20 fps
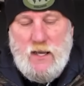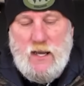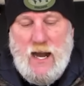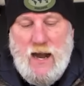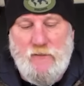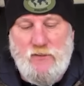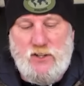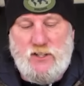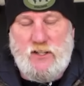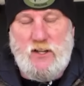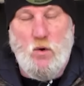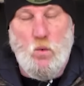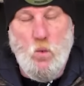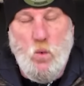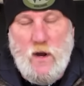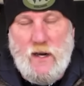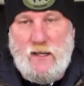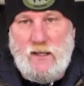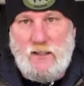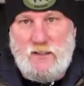Obviously, the
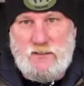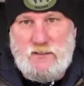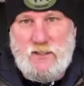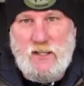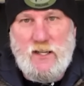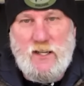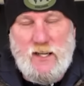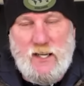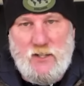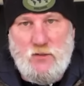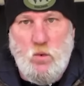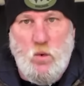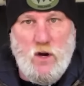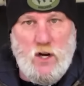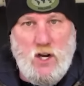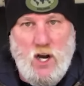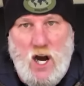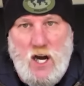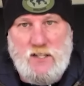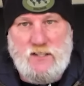windlass is
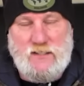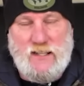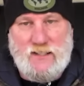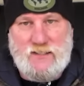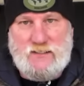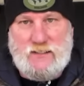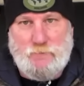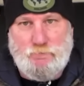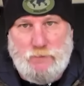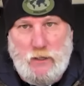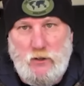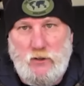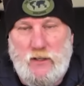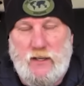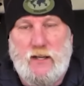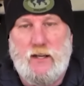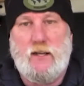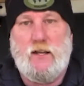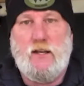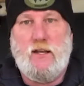what caused that
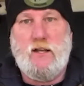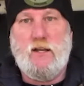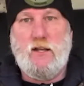stability